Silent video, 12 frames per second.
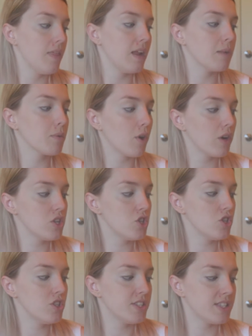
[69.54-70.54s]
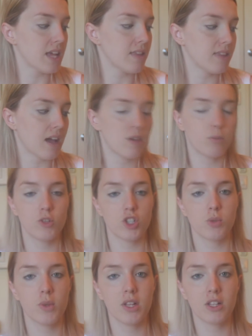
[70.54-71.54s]
then I'm going to set that
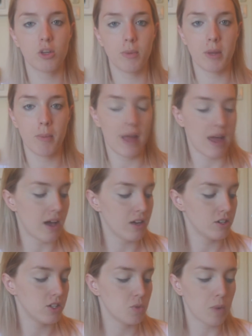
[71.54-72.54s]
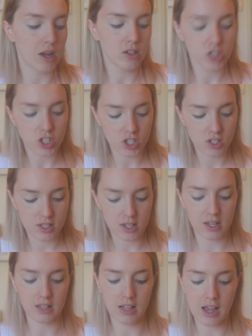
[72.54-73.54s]
just with a little bit of powder as well, just because it
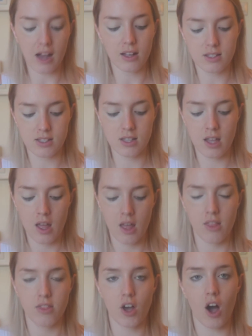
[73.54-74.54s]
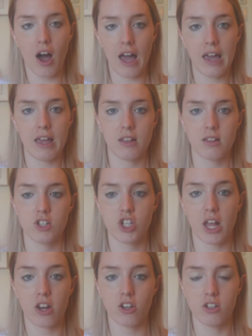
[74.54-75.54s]
allows the eye
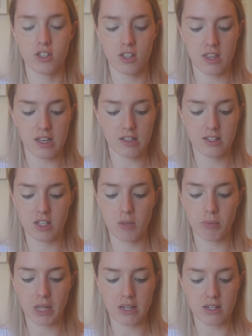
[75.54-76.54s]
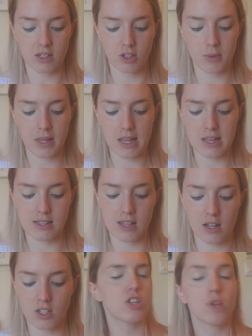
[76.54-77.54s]
shadows and things to blend a little bit
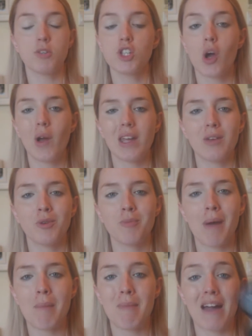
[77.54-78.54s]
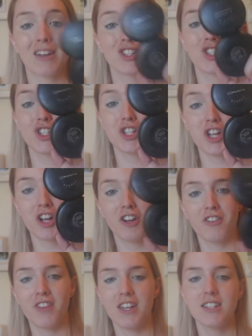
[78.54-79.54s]
easier. So I'm just going in with my MAC Studio
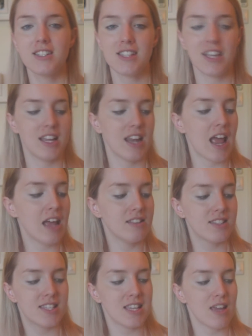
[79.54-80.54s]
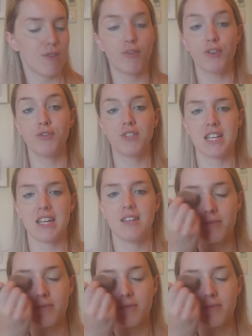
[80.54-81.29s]
Fix in NC15.